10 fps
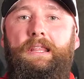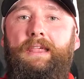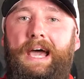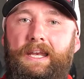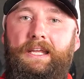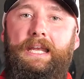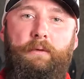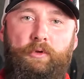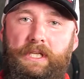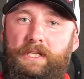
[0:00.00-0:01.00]
That
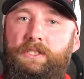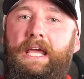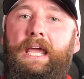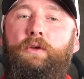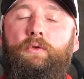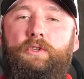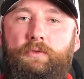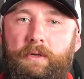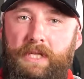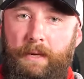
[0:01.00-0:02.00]
enabled it to handle
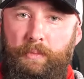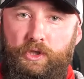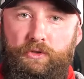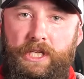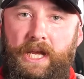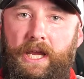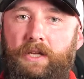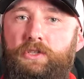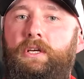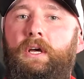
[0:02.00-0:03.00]
extreme temperature
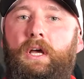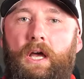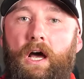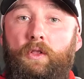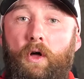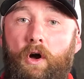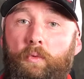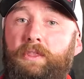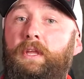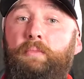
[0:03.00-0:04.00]
change. Along
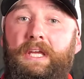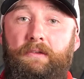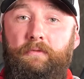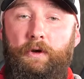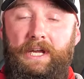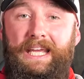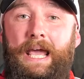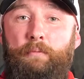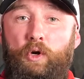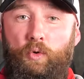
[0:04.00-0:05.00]
with it being very
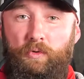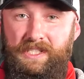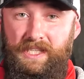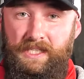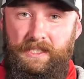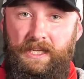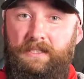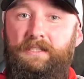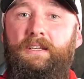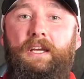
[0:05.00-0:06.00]
chemical
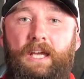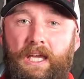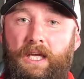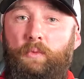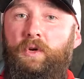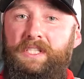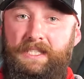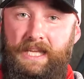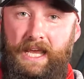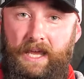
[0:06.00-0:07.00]
resistant, it could
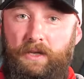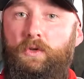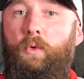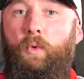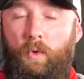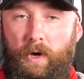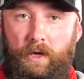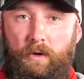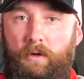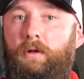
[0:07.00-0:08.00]
withstand
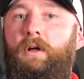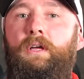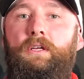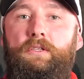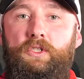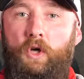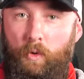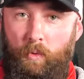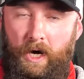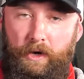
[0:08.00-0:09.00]
oil,
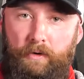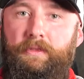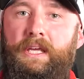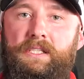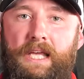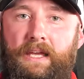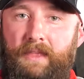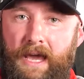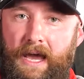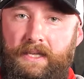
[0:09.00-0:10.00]
salt water, things like
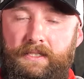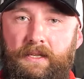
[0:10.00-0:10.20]
that.